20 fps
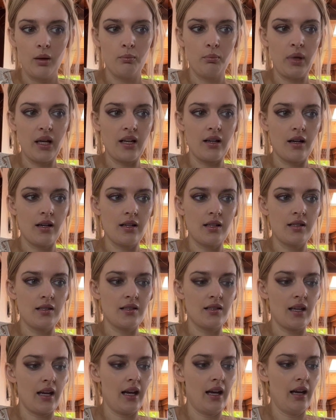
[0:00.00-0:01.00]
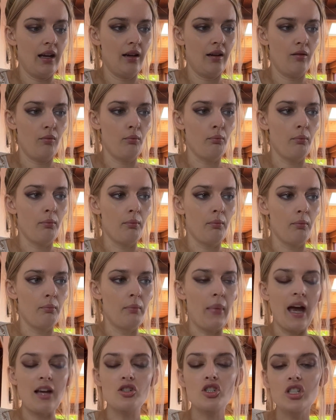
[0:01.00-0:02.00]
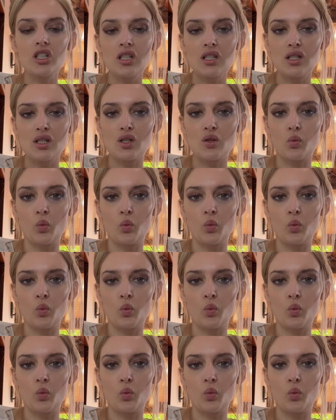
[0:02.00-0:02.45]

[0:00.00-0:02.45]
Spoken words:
because it meshes